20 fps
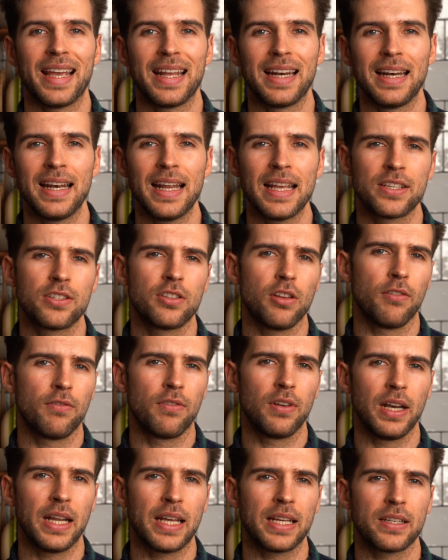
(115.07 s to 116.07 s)
a list of
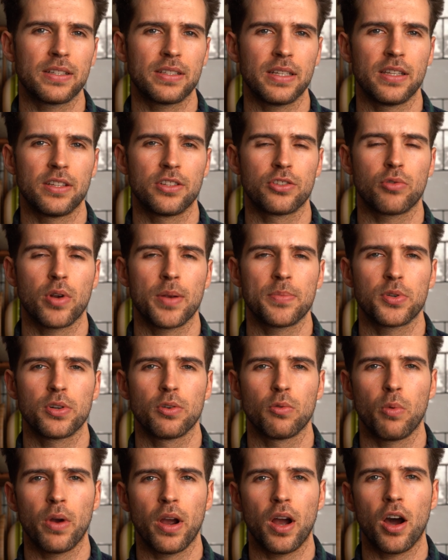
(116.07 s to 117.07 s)
links in the
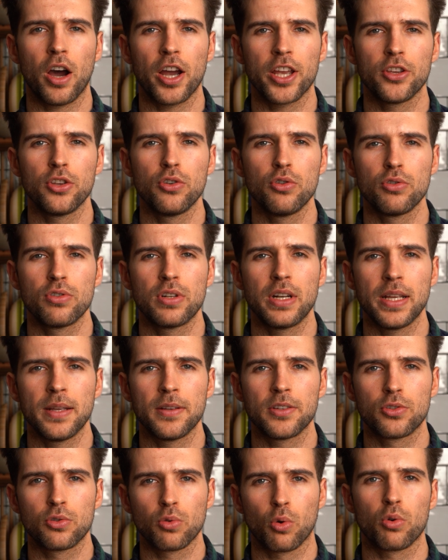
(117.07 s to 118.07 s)
description where I
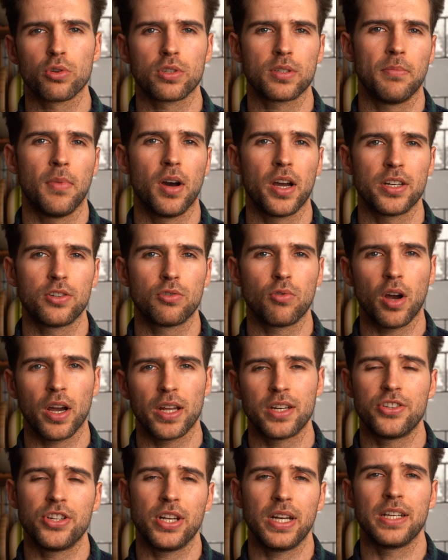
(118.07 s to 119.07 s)
usually source my
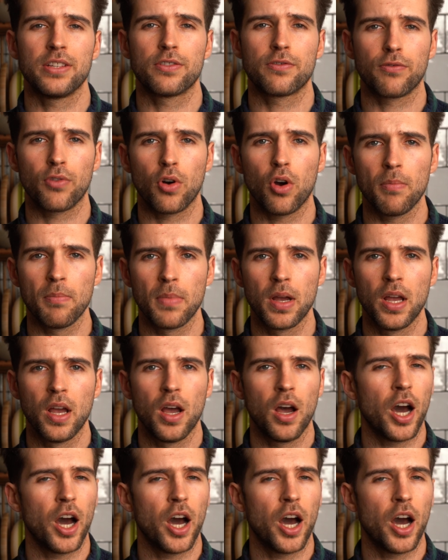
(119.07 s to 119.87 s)
dried chilies from.